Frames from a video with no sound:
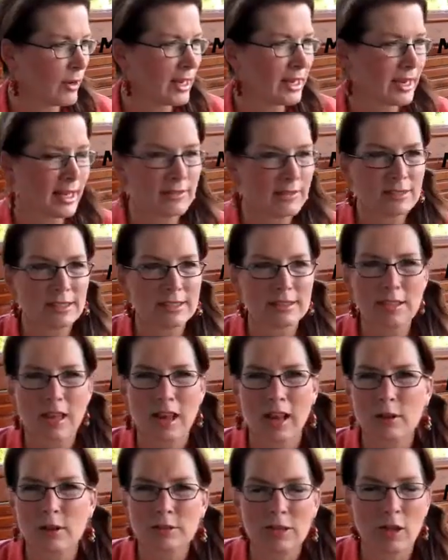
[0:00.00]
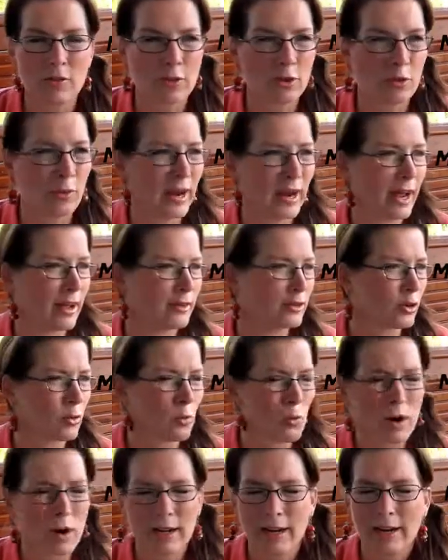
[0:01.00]
he leaves his clothes on the ground or
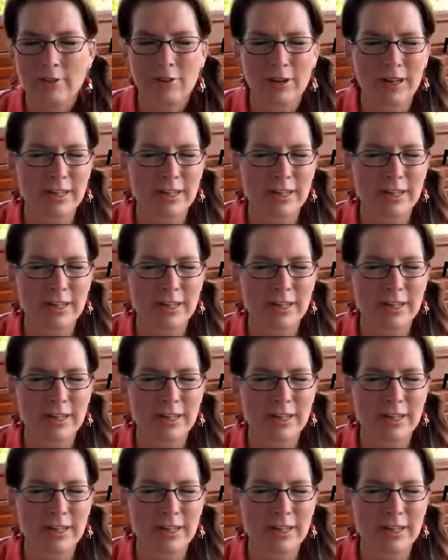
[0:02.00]
whatever,